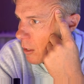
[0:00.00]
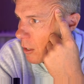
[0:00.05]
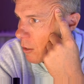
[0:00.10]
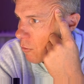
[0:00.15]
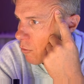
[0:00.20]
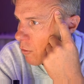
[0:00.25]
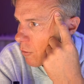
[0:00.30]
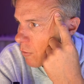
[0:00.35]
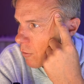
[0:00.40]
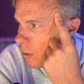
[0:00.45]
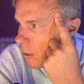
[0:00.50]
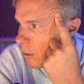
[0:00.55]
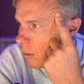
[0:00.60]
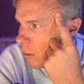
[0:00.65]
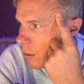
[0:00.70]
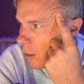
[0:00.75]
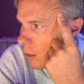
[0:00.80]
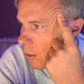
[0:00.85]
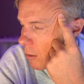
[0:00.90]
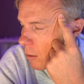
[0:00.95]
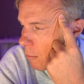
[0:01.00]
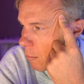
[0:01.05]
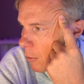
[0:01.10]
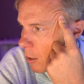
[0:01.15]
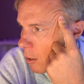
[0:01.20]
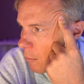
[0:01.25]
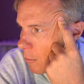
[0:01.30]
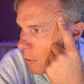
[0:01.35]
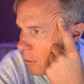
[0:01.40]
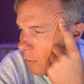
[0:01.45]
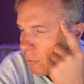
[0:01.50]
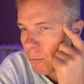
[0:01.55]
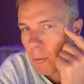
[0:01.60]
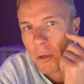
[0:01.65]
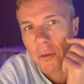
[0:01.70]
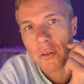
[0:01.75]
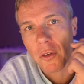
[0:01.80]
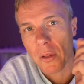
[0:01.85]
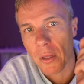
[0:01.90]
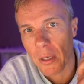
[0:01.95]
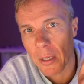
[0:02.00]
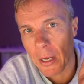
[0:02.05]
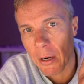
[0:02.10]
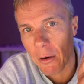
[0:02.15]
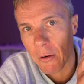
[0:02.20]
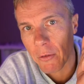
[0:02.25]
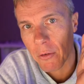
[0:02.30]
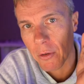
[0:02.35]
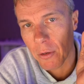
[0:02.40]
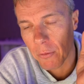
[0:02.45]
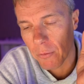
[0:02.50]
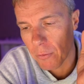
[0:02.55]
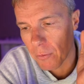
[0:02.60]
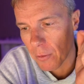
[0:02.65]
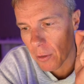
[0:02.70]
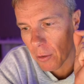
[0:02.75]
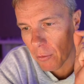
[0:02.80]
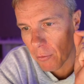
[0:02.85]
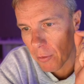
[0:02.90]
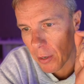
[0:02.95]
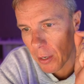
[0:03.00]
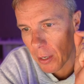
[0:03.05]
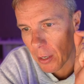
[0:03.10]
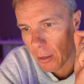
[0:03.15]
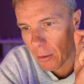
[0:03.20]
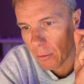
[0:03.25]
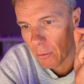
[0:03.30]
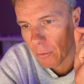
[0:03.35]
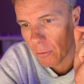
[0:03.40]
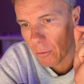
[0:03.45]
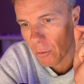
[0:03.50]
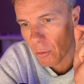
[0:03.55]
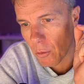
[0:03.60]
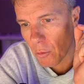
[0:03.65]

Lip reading: interesting thing at the moment is watching the narrative around